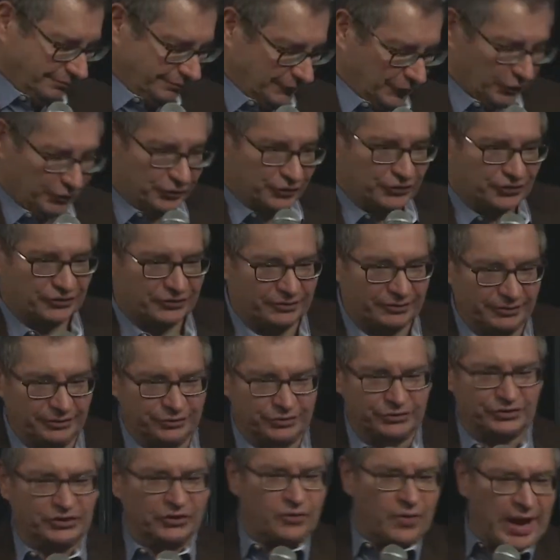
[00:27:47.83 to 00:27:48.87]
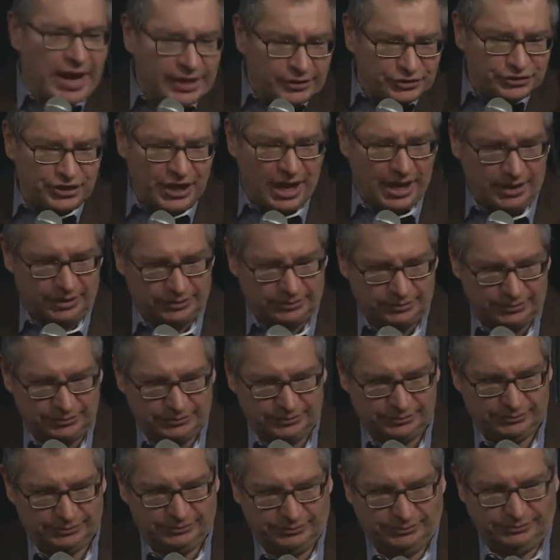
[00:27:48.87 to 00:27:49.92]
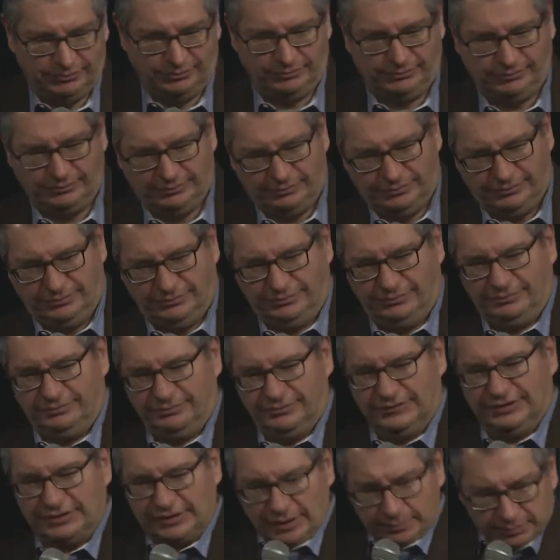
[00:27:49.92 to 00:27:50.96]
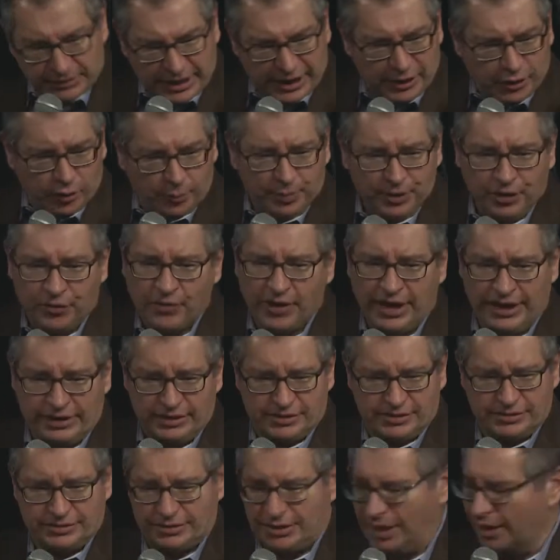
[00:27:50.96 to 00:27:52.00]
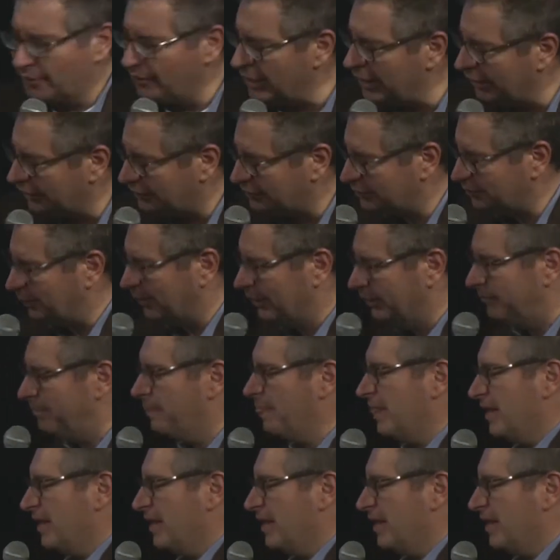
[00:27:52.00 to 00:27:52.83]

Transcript: You're just a grandchild. Someday you'll be great. All right, but